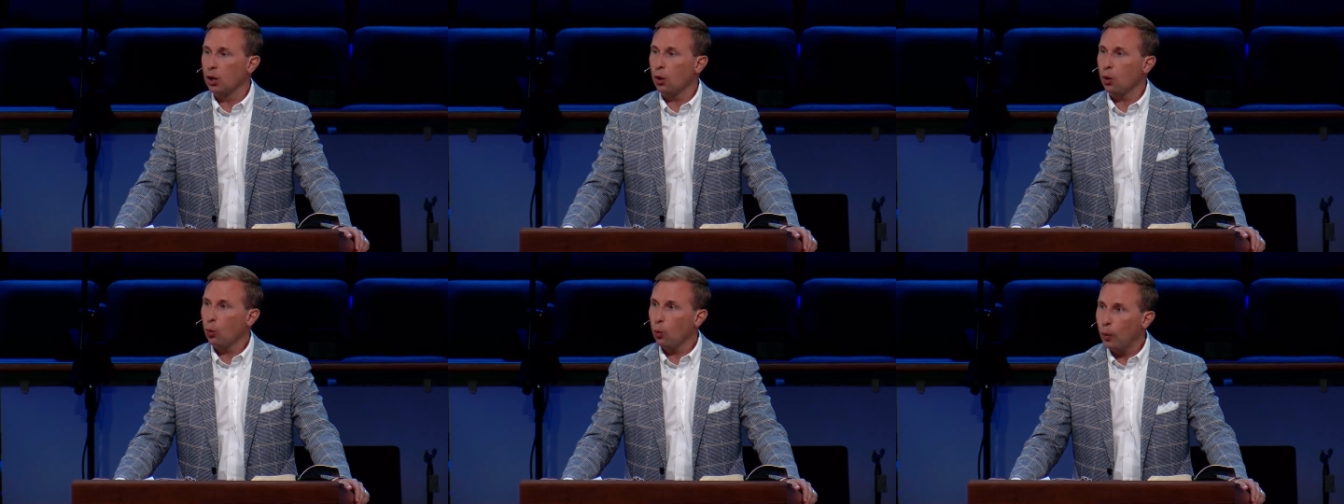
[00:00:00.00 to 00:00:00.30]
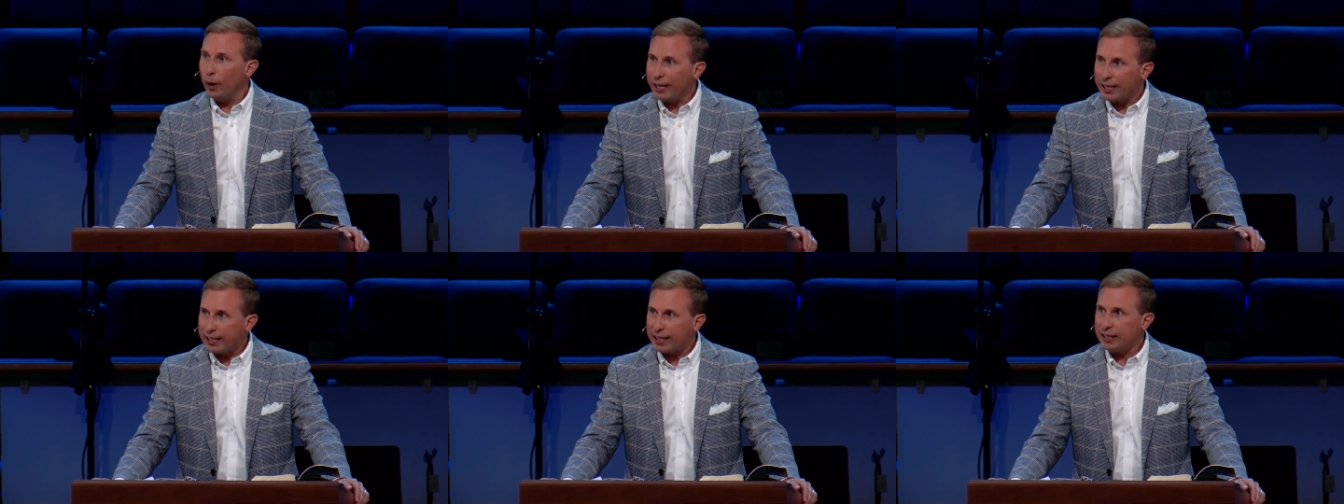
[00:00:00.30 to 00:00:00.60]

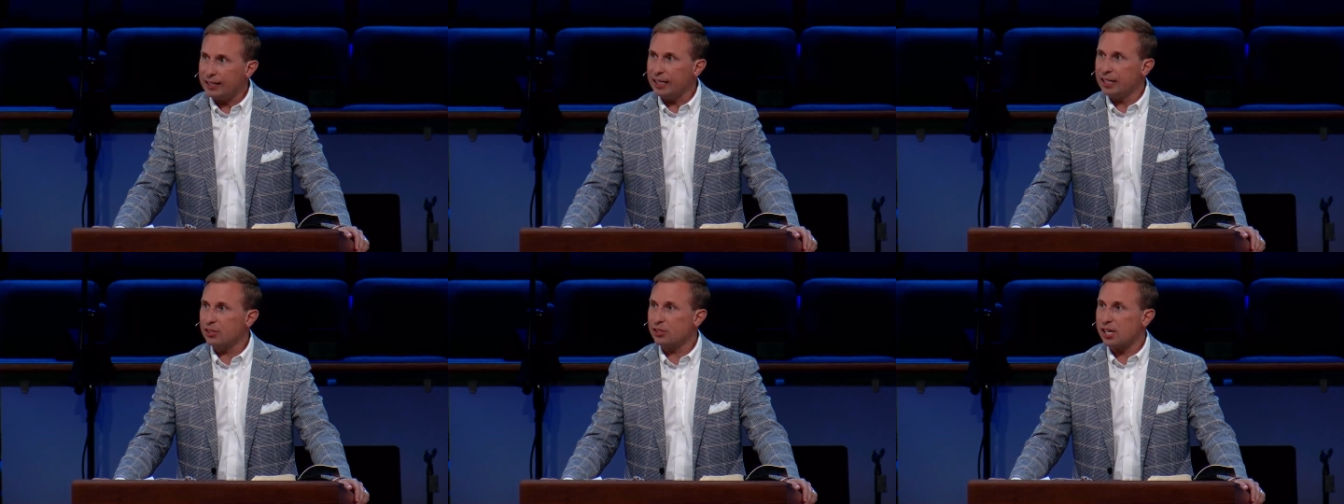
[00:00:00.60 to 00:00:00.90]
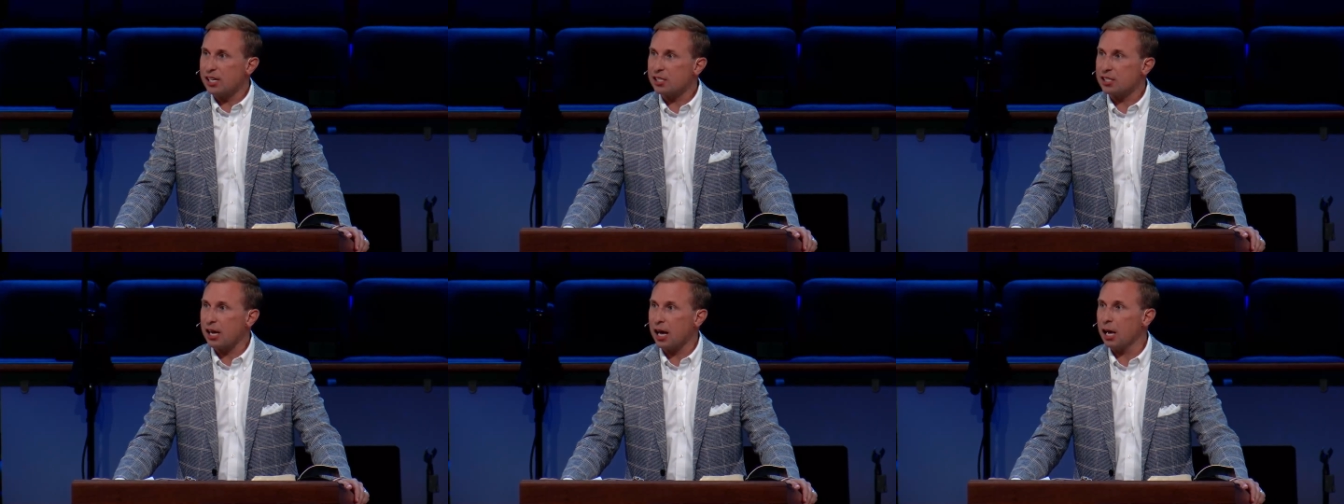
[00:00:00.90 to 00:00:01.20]
Wickedness
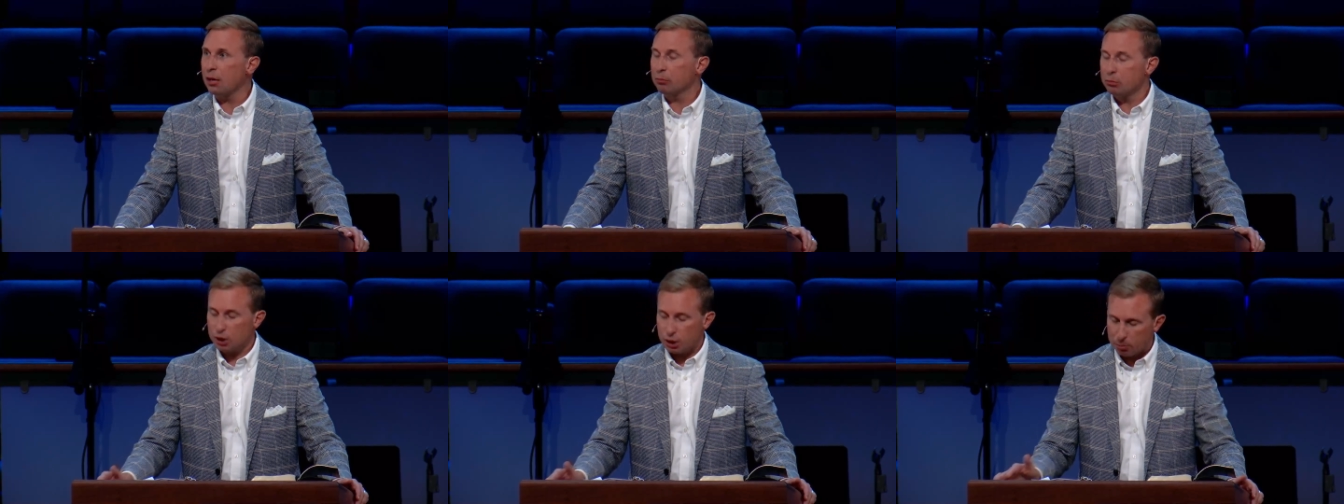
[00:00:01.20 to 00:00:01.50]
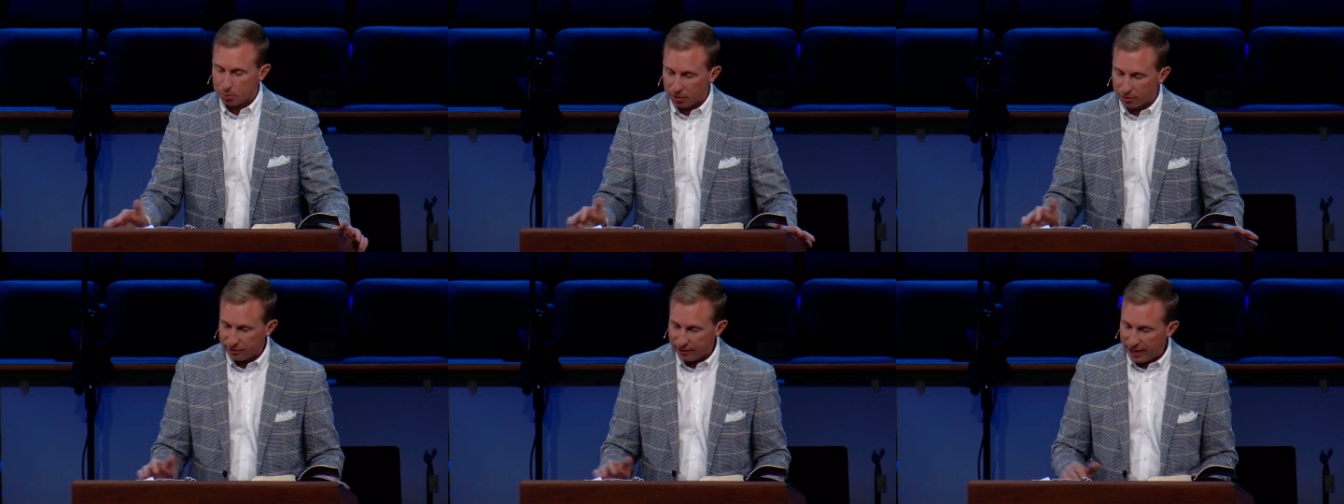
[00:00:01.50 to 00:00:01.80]
has come to
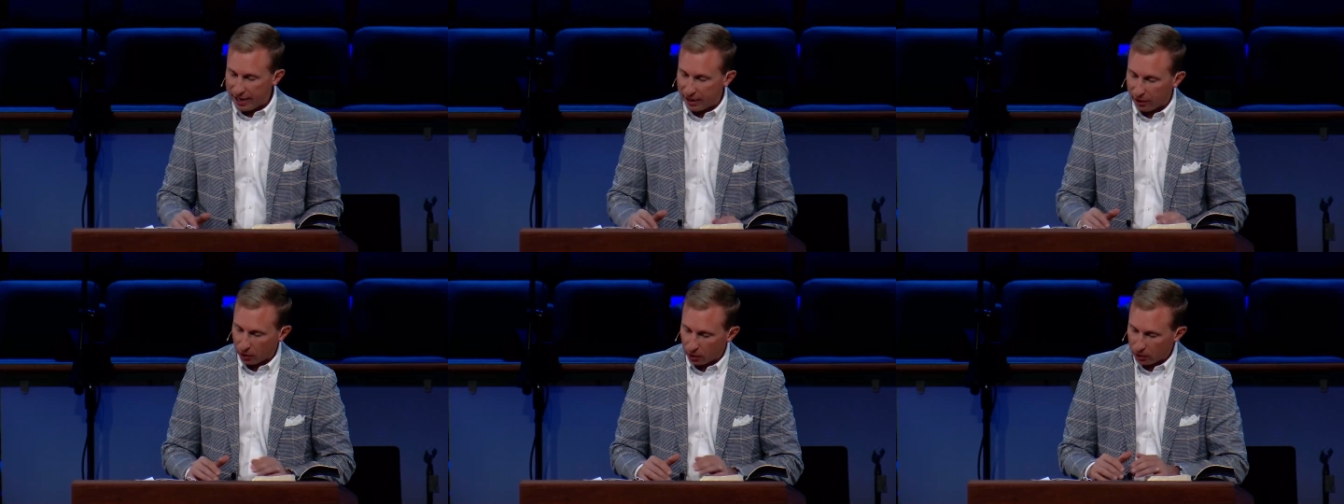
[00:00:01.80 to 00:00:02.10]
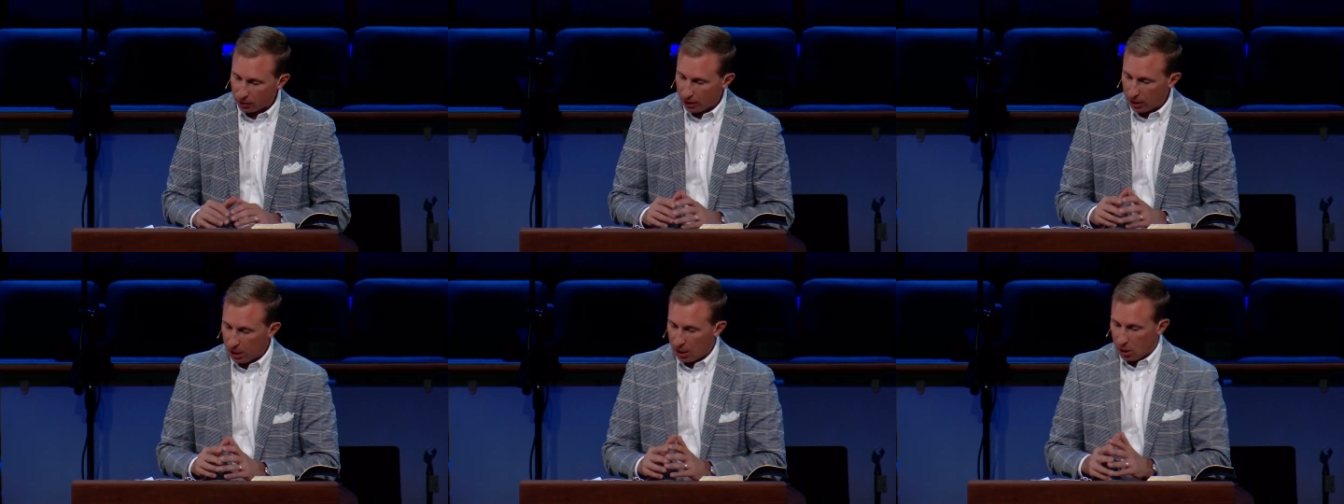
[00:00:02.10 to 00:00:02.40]

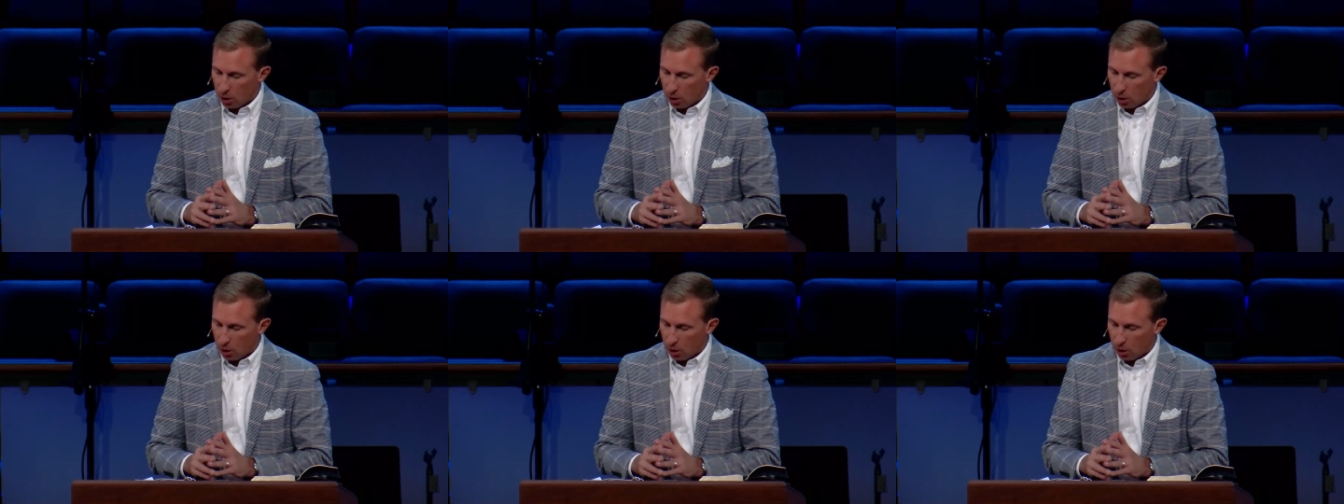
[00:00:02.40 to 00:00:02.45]
prevail.